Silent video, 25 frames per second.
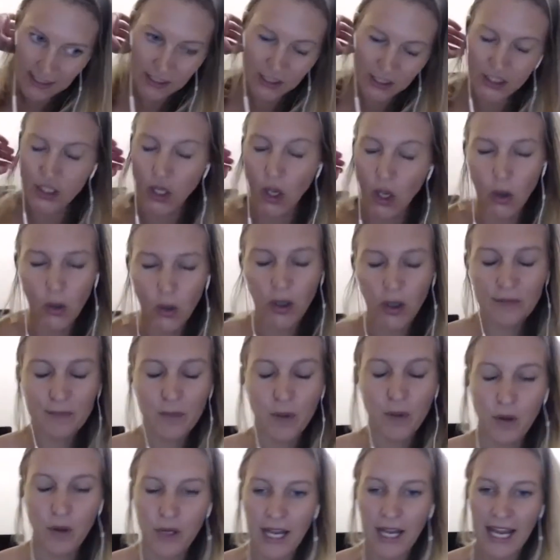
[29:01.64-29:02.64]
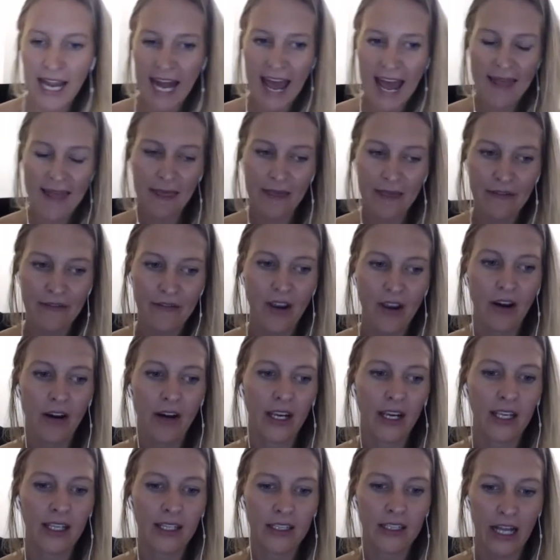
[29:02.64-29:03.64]
so important. And the
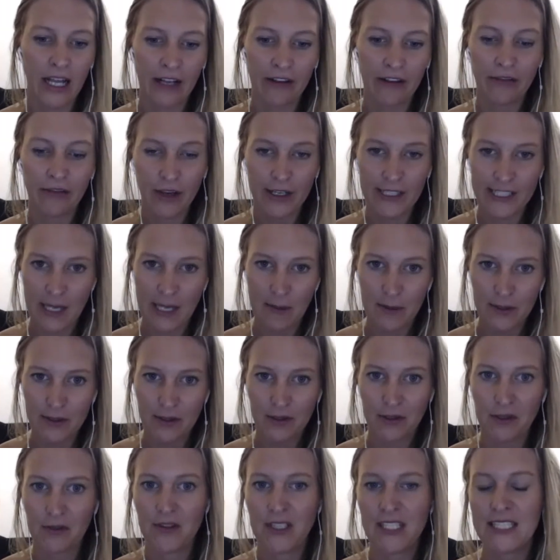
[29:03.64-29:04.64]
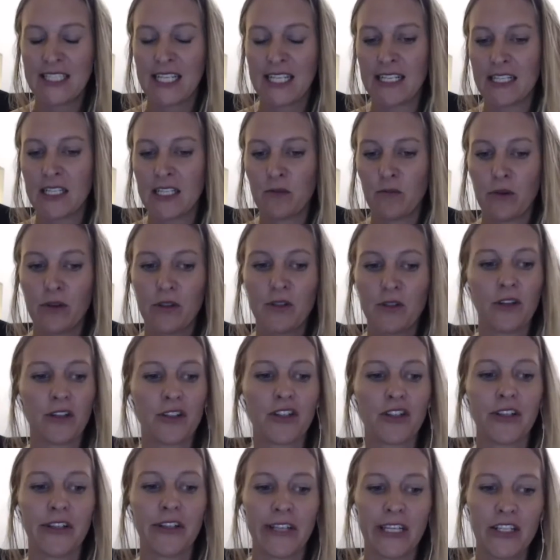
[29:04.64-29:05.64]
very like first episode of this season with
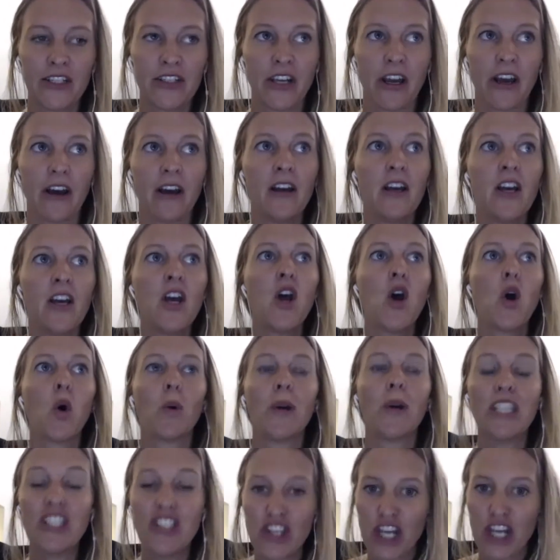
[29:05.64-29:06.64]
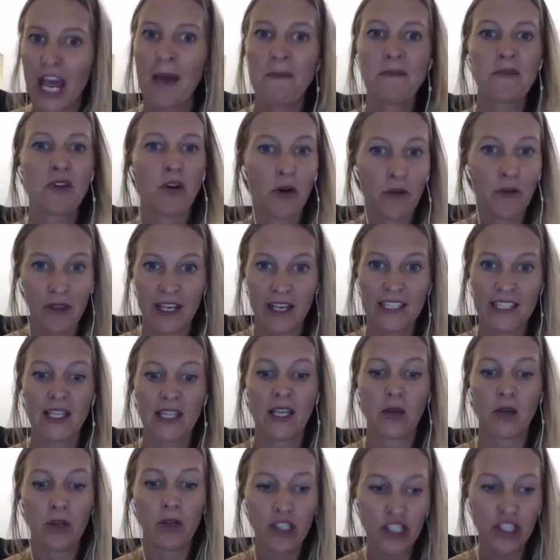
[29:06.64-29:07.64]
Josh and Alicia, we jammed on this.
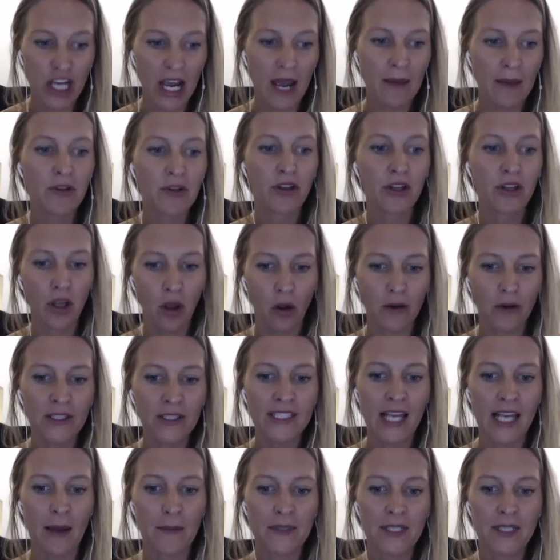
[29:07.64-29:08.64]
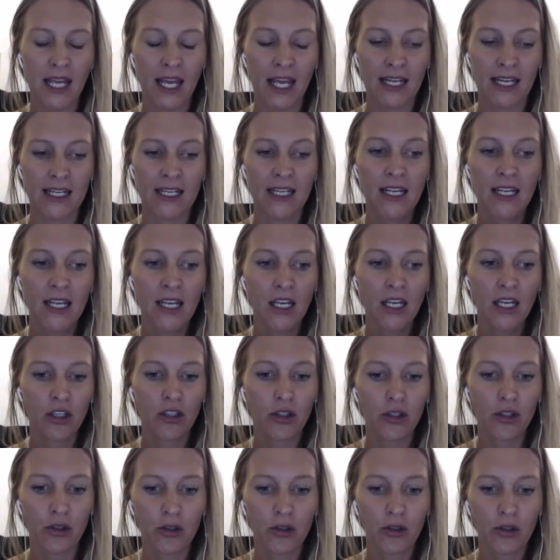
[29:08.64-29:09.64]
Like we jammed on the concept, and
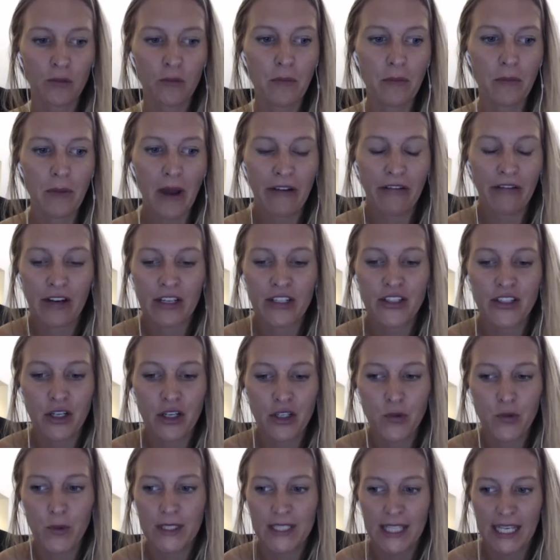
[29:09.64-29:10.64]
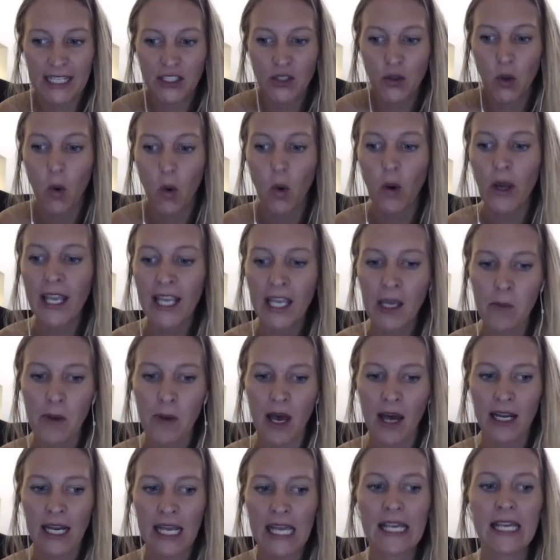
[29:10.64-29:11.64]
you know, my friend Josh was like talking
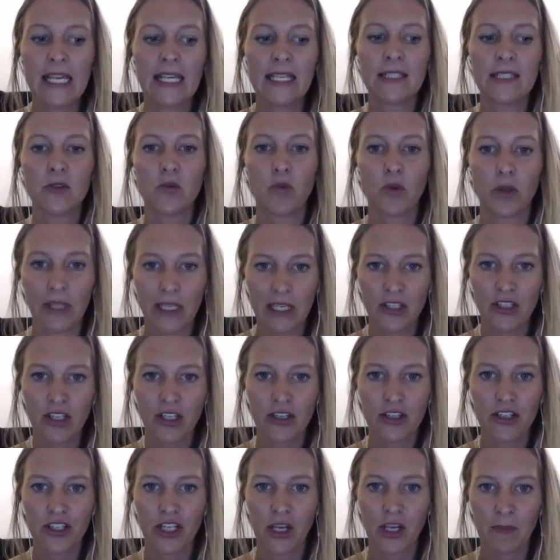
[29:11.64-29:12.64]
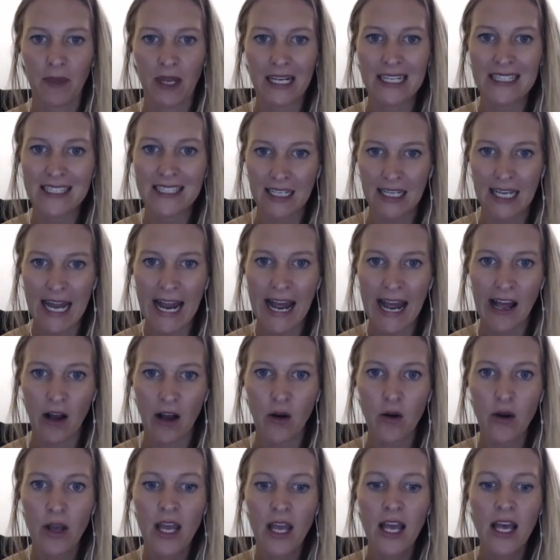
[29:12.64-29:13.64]
about his relationship that he's in
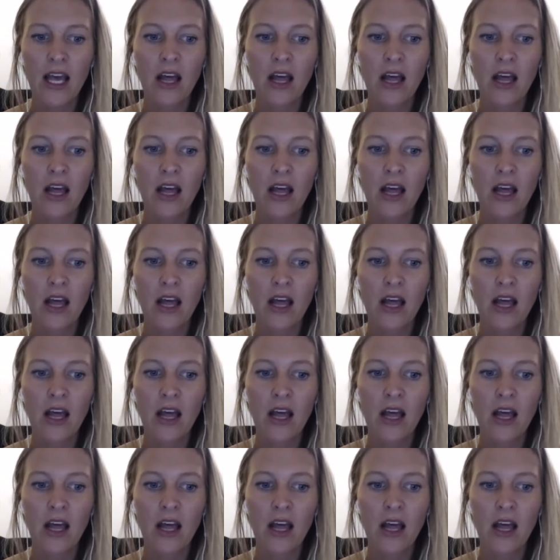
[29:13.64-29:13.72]
now.